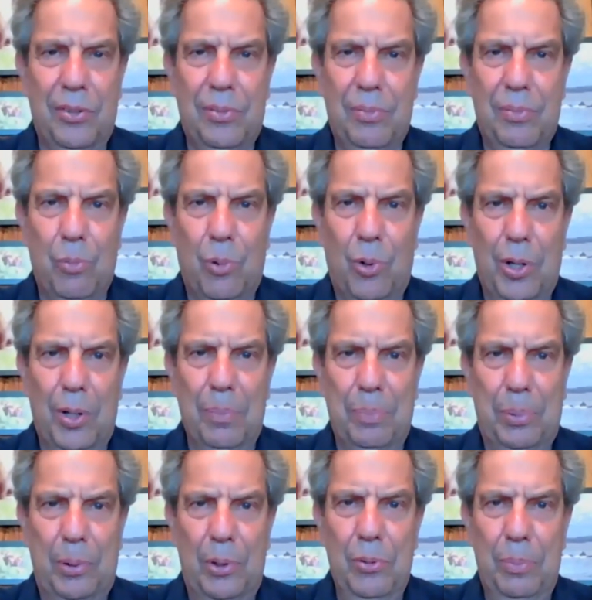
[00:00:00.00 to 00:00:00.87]
and
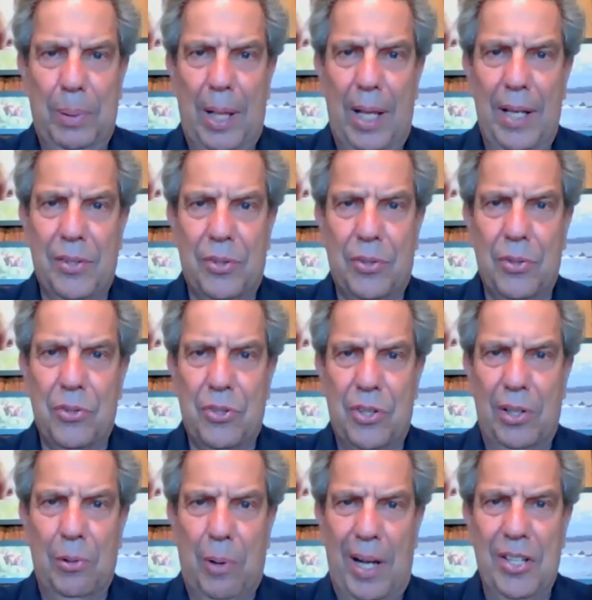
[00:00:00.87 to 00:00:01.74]
wore blue
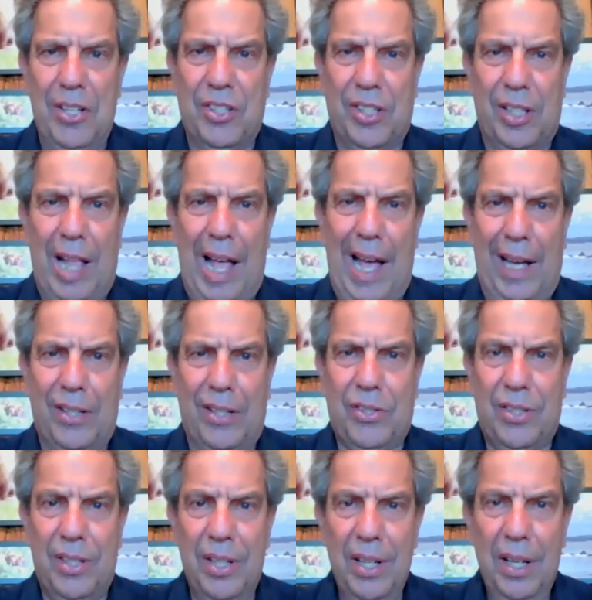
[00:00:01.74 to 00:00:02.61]
blazers and gray
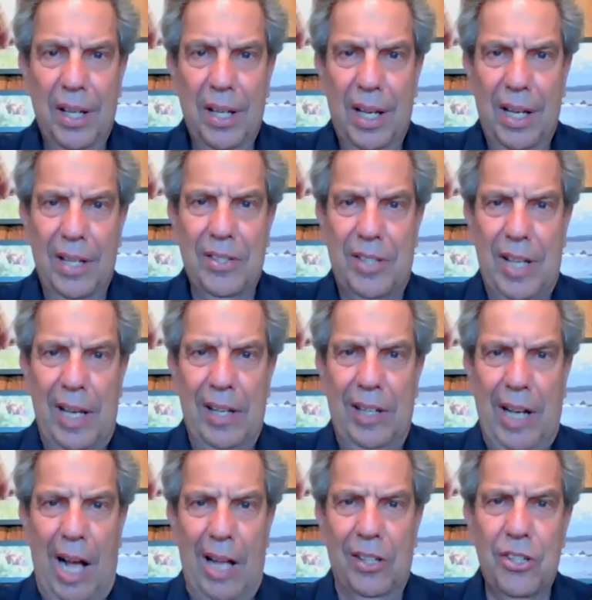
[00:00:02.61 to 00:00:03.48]
slacks and
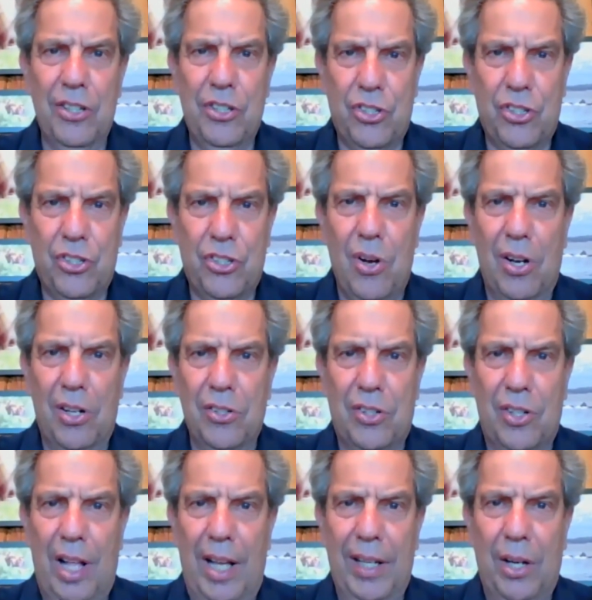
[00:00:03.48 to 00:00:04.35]
sang college
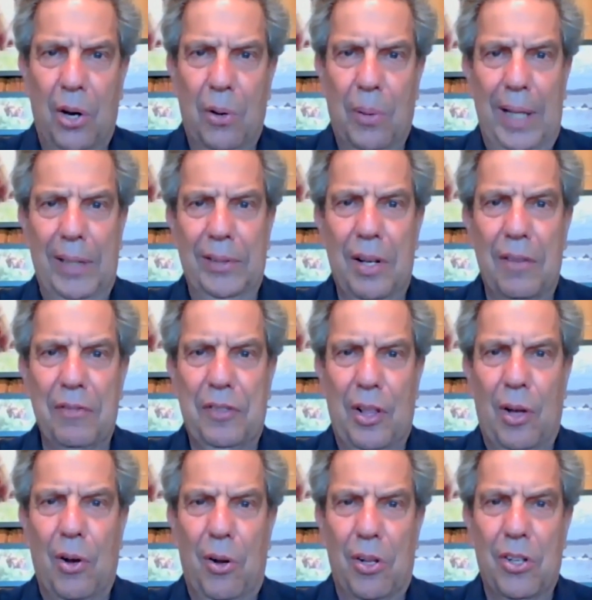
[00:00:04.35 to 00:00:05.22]
songs like, "Oh, I
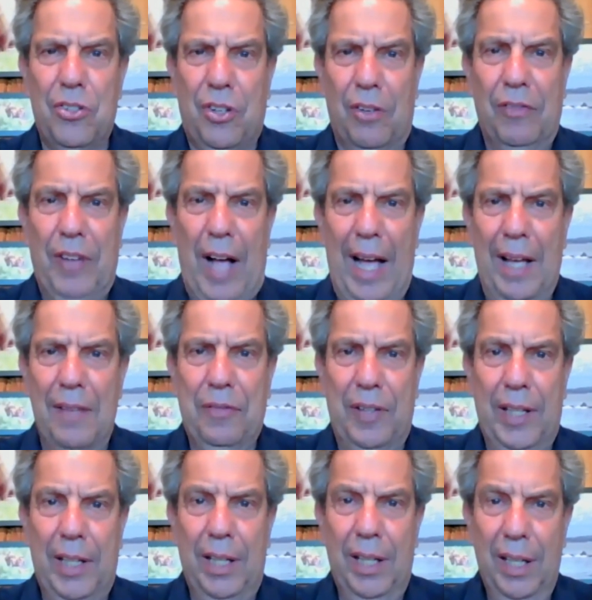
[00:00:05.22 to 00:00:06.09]
Love the Halls of
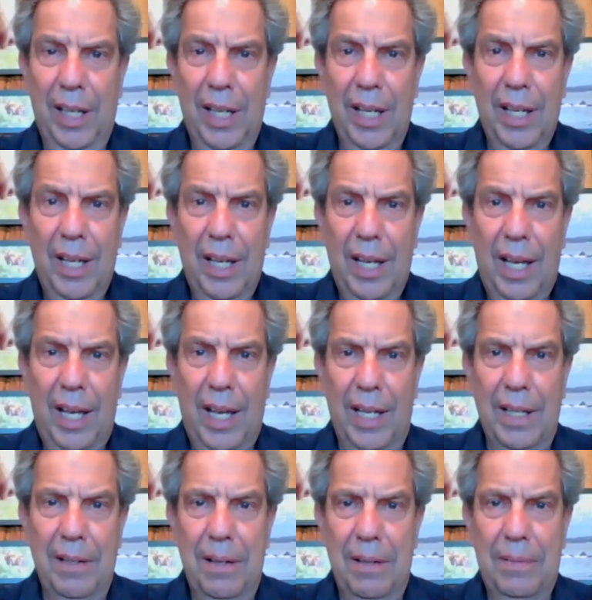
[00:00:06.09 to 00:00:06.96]
Ivy."
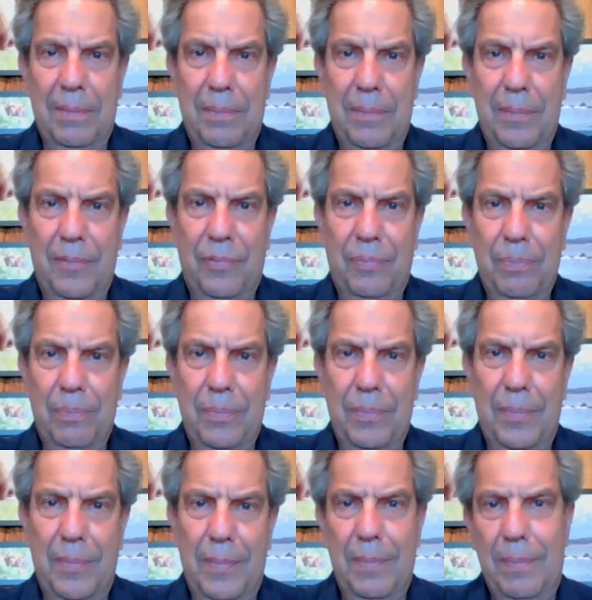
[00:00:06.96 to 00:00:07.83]
And
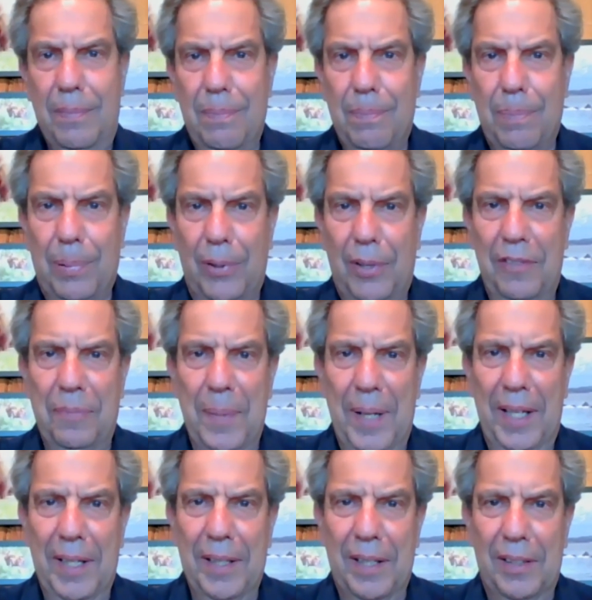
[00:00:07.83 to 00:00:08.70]

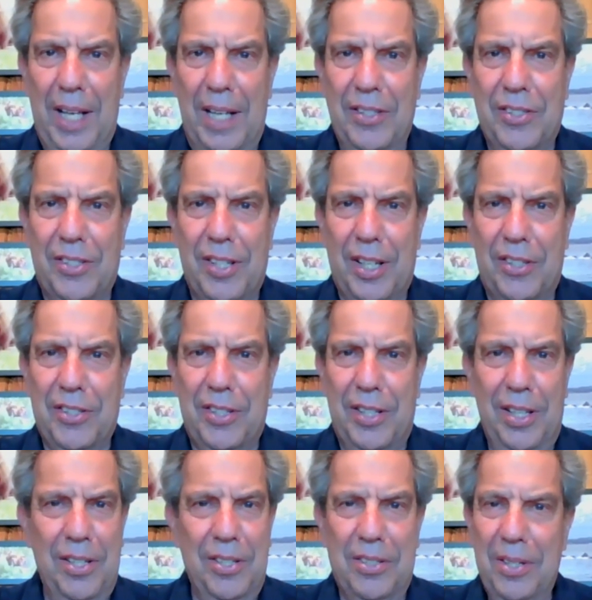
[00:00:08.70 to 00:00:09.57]
believe me, in the late
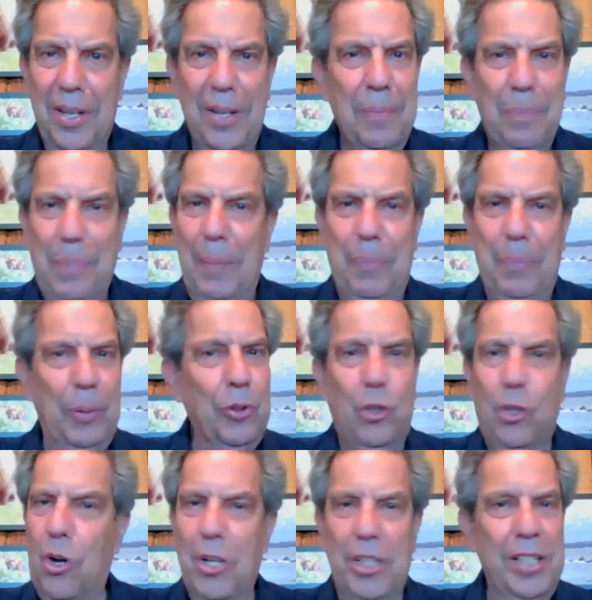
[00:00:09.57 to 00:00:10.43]
60s,
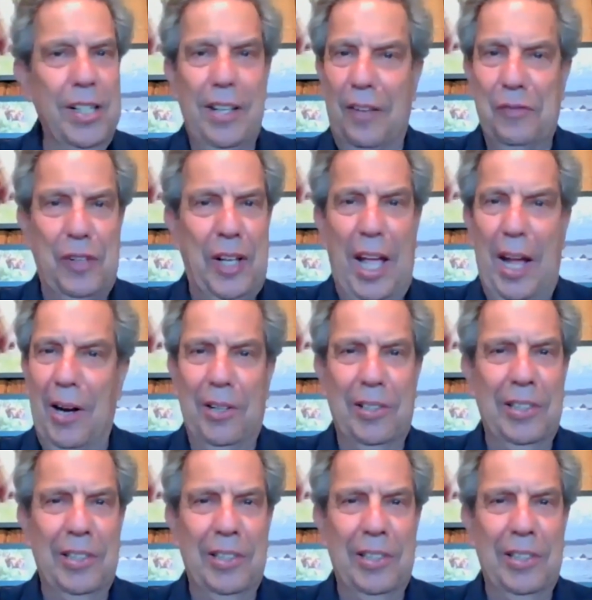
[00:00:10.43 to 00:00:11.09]
people couldn't have